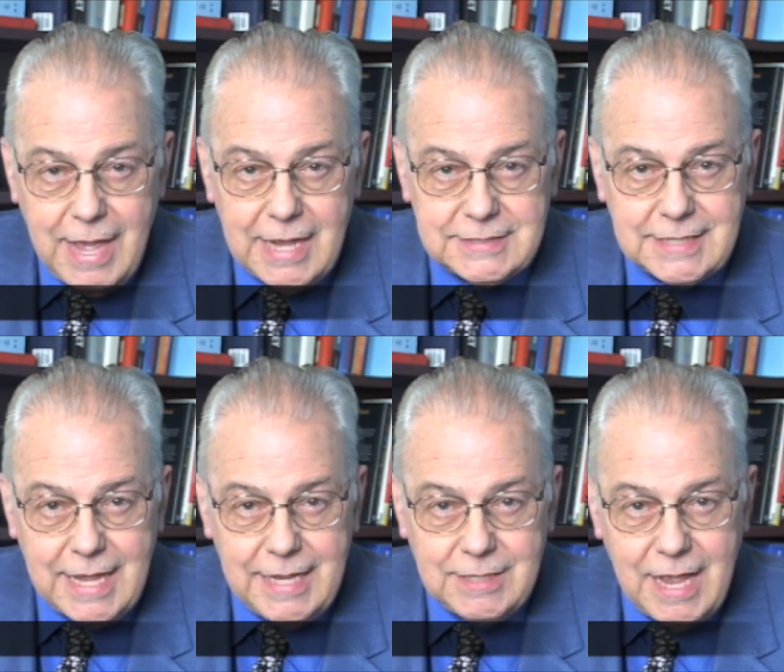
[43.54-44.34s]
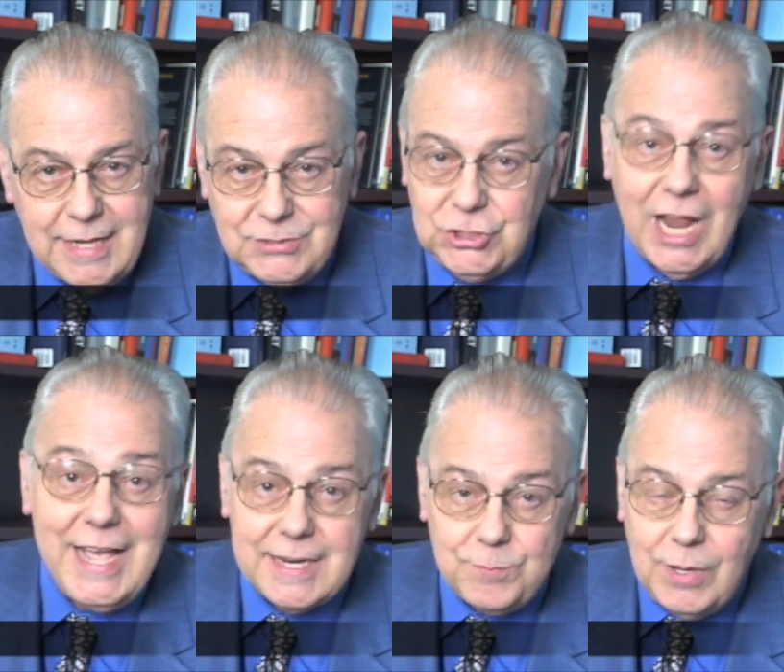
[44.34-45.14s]
as a
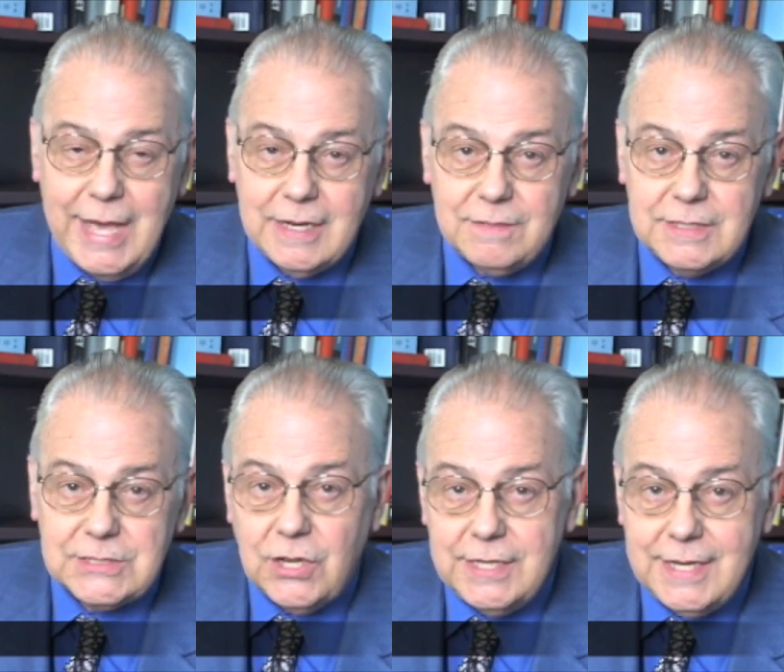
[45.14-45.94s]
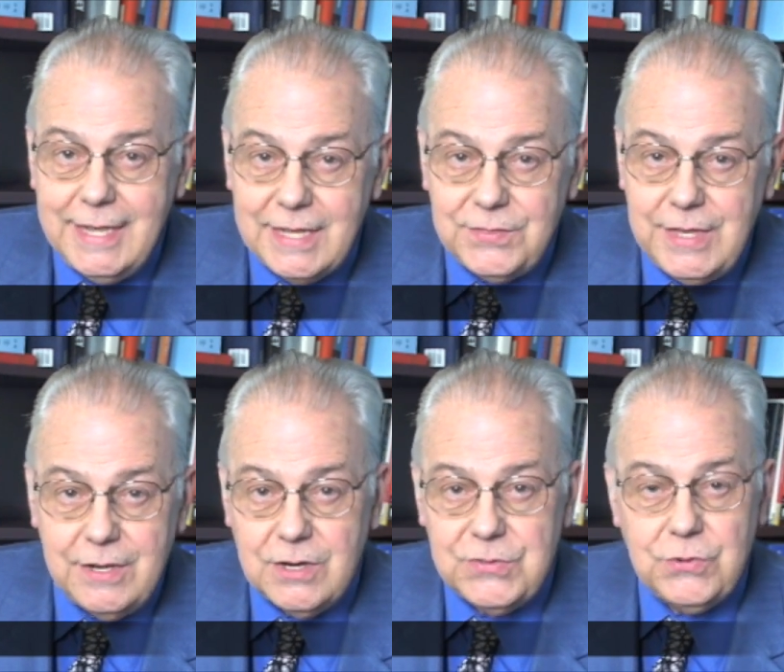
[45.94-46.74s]
giant planet that's going to hit
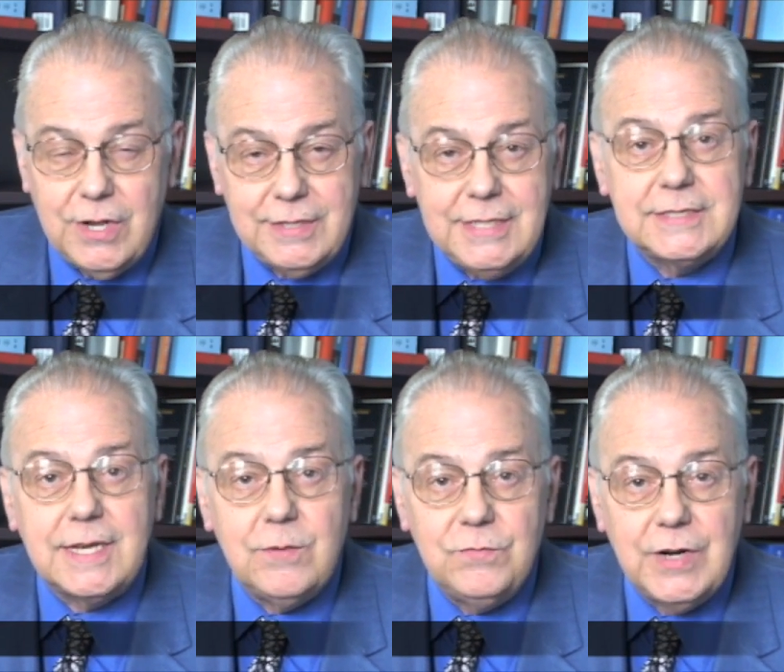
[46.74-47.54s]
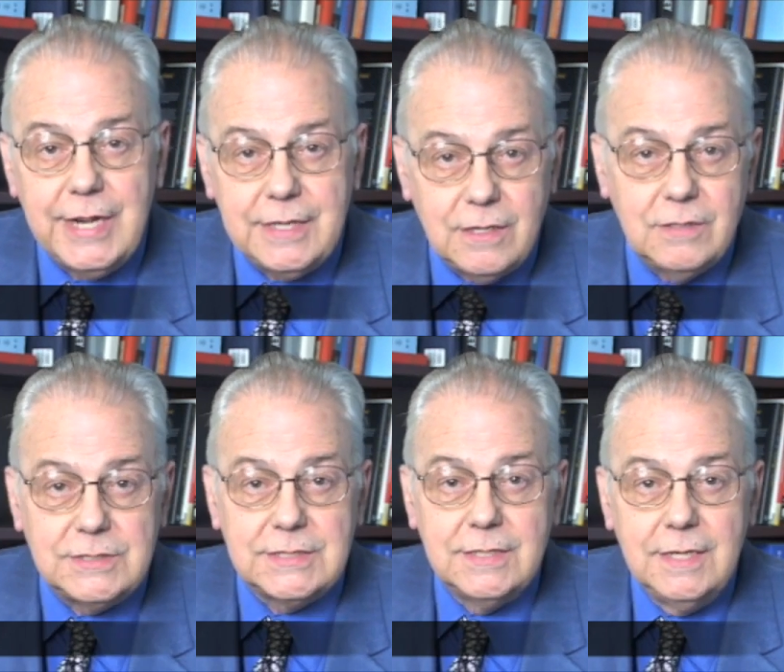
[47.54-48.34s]
the Earth or at least come very
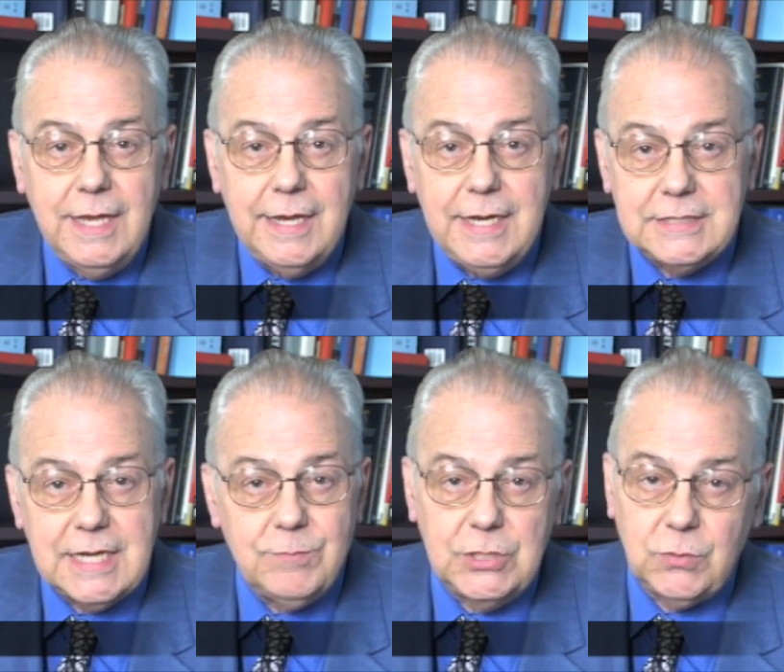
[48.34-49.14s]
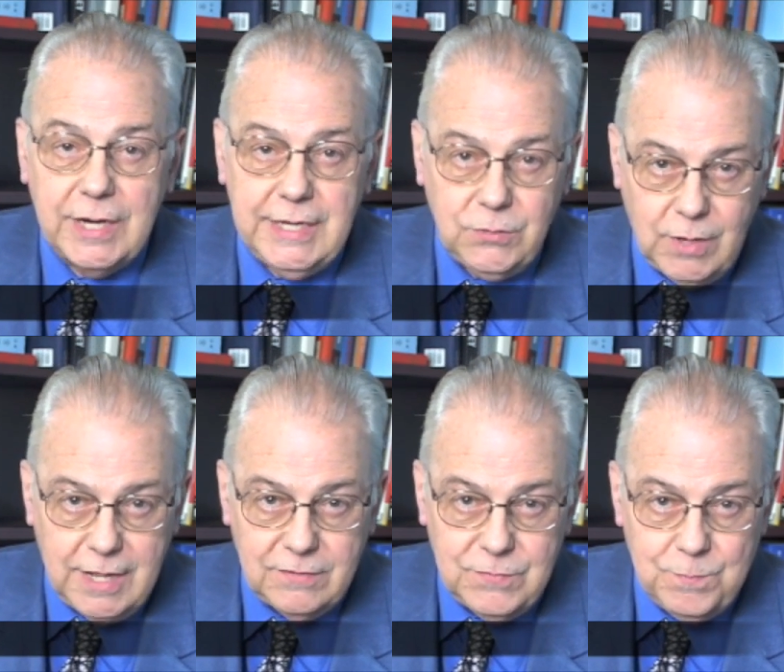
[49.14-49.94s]
close in December
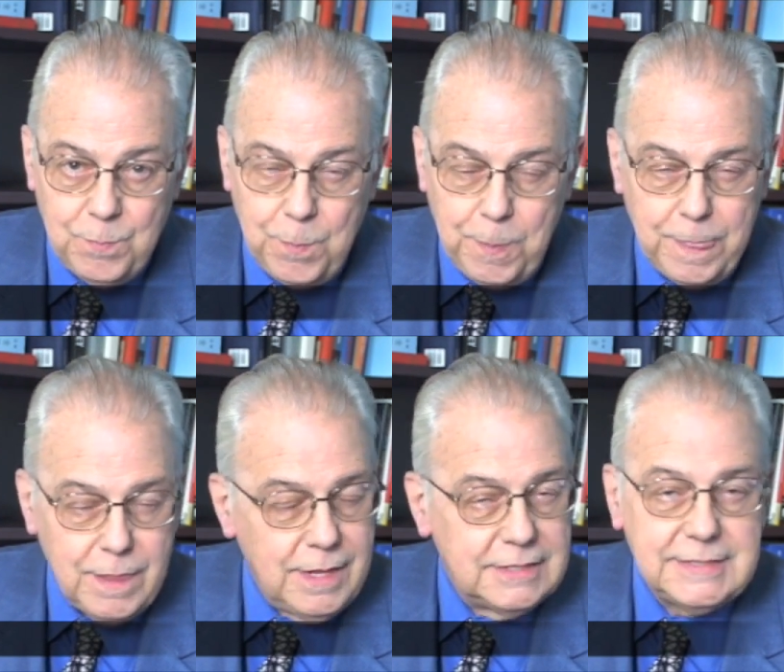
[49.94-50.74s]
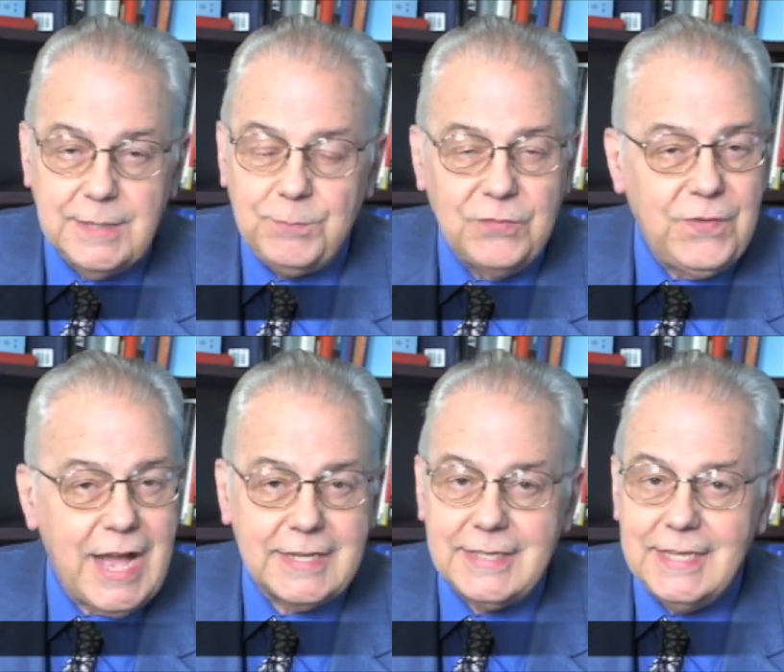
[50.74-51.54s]
2012. Simple
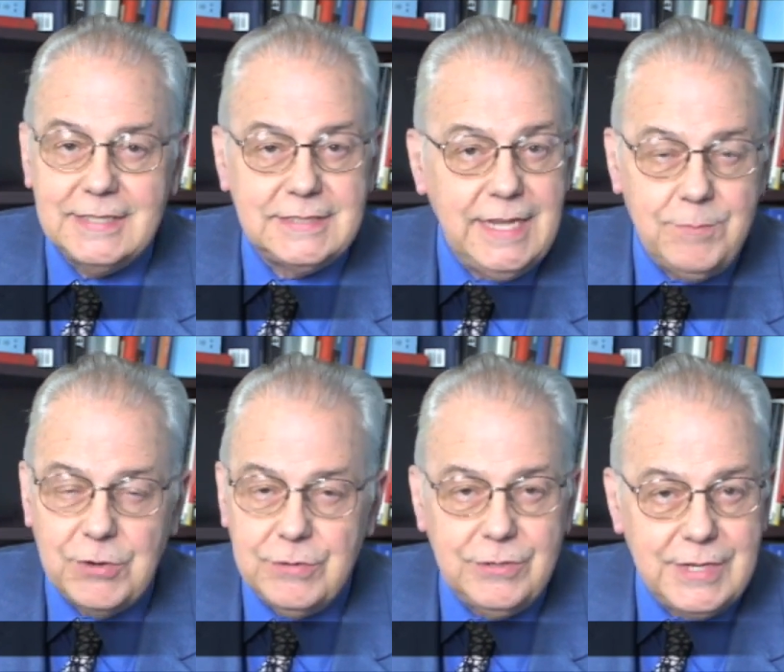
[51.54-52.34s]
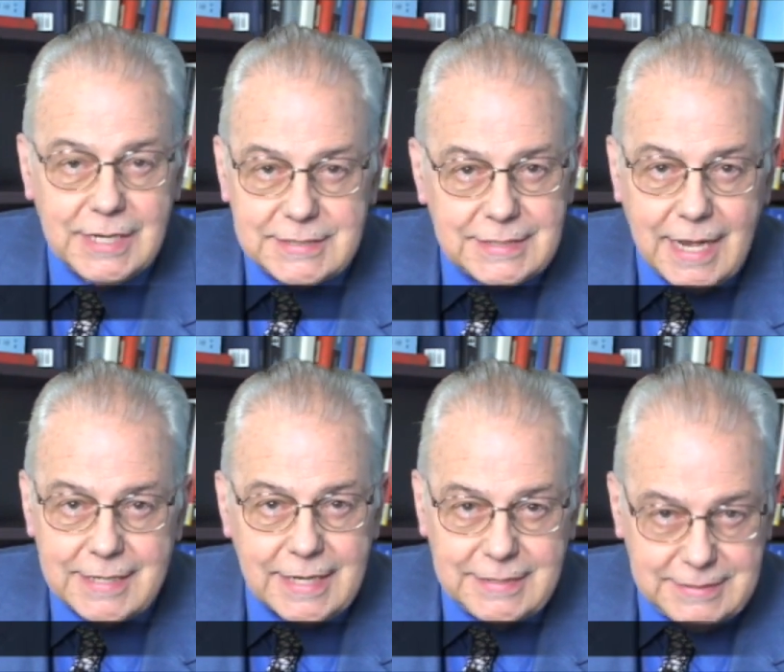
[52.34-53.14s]
fact is Nibiru does
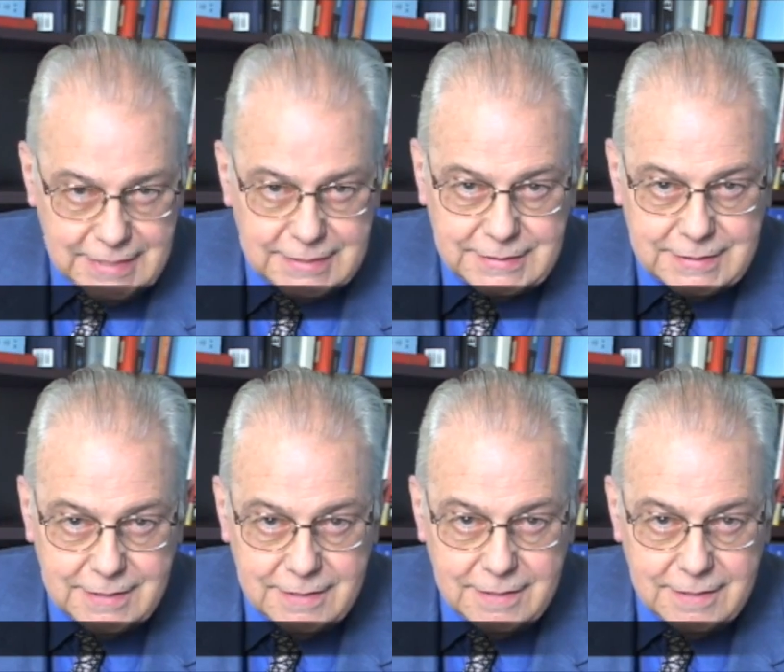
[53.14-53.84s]
not exist.